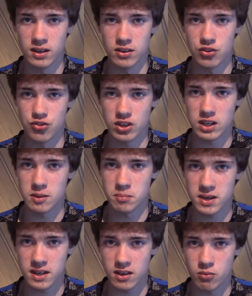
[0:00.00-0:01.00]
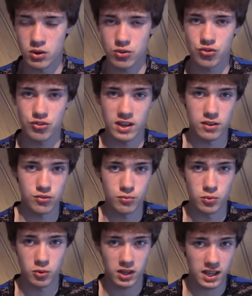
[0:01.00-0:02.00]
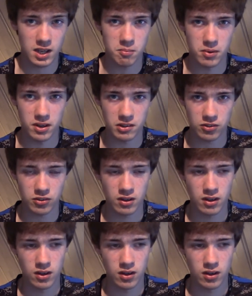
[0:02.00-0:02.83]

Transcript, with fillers: GB, which stands for gigabyte,